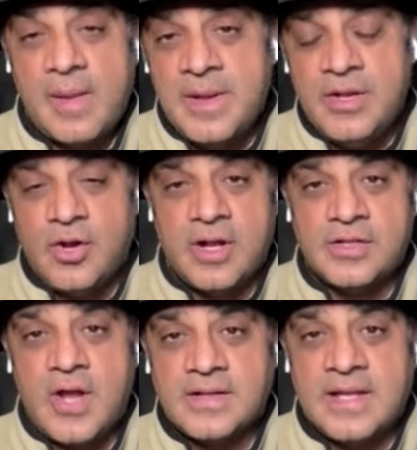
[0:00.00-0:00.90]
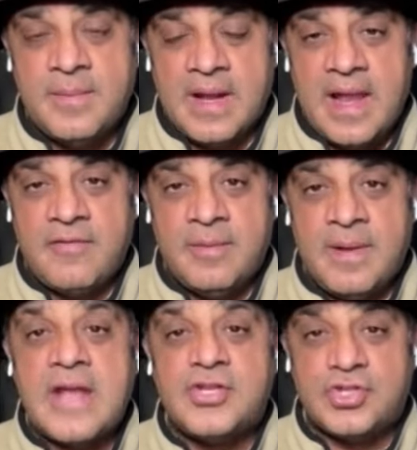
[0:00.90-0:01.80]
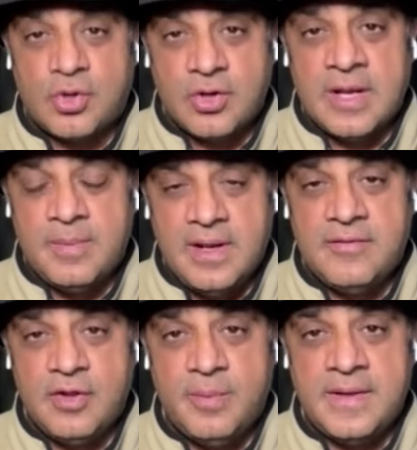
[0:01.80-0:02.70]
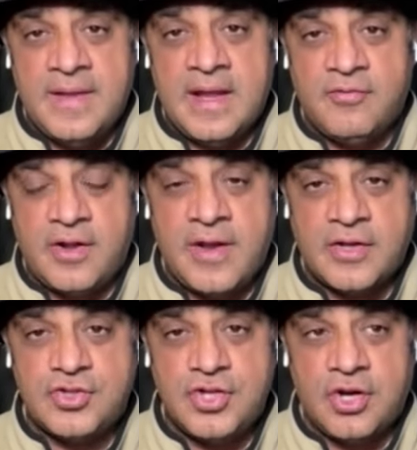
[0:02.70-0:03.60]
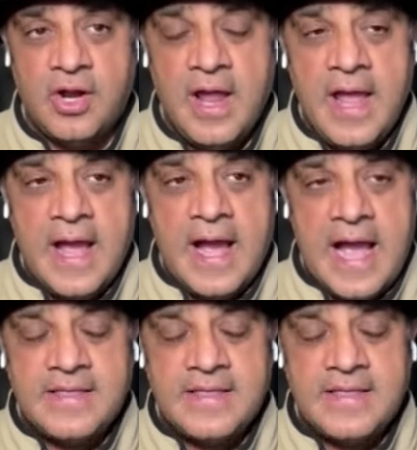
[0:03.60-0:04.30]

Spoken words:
Well, I mean, you're going to talk to him at 11, but I certainly believe he'll be in the NFL next year.